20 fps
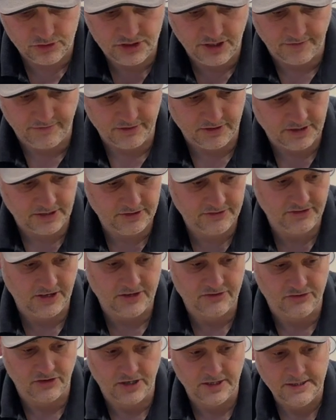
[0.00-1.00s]
shovel,
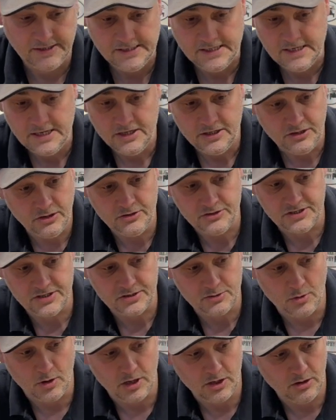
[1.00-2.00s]
etc. Use
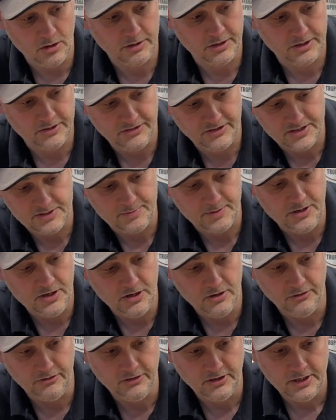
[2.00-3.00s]
this quite a lot. You can see it's been
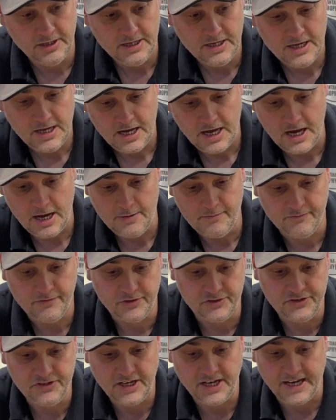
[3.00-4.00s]
used
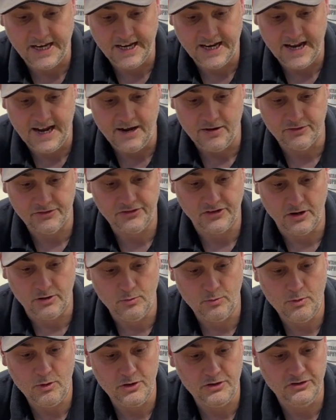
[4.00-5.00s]
for digging out. So
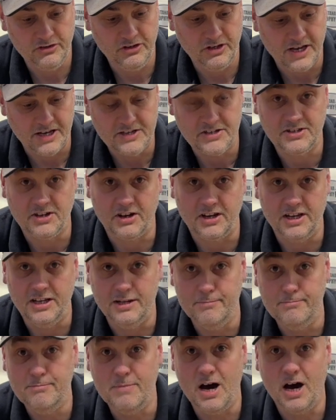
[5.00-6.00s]
once you get stuck in
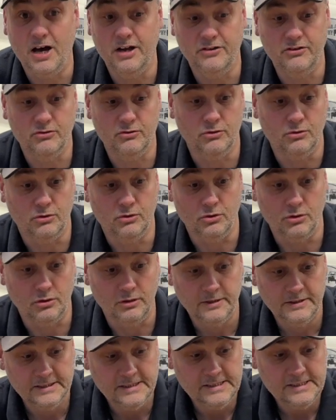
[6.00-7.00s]
the mud,
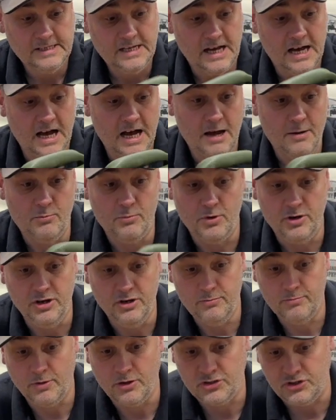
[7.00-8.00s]
or we
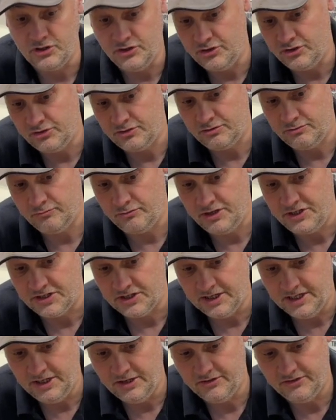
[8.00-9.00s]

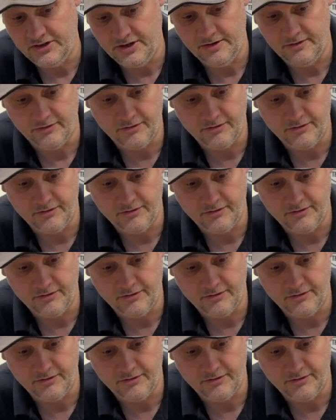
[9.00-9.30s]
recently used it in